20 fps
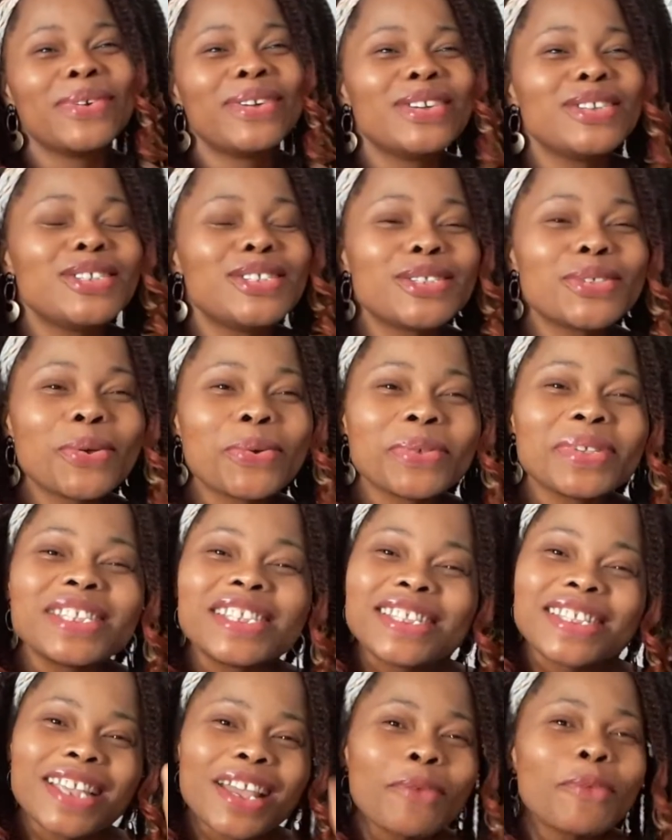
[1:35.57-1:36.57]
So
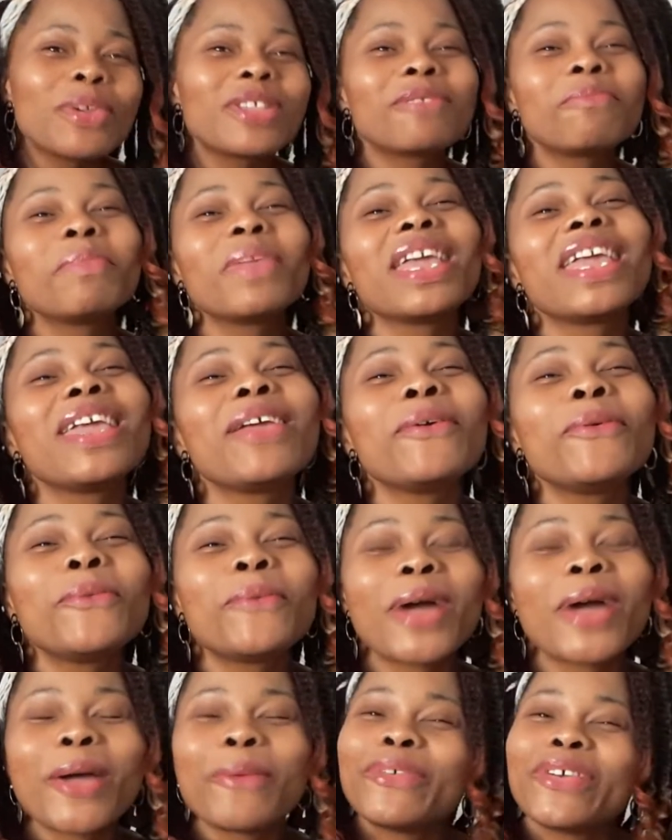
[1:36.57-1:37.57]
stick with me
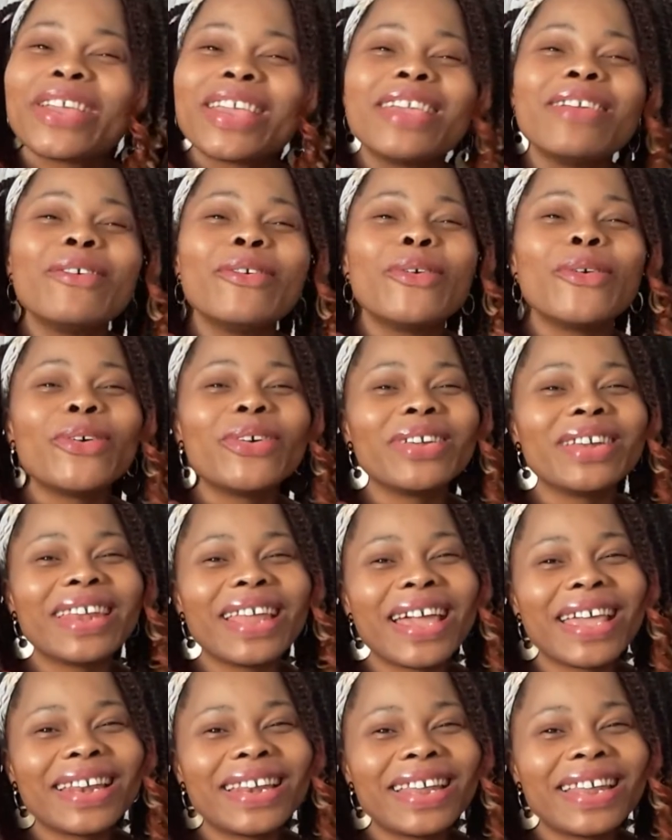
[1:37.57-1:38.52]
while we go on like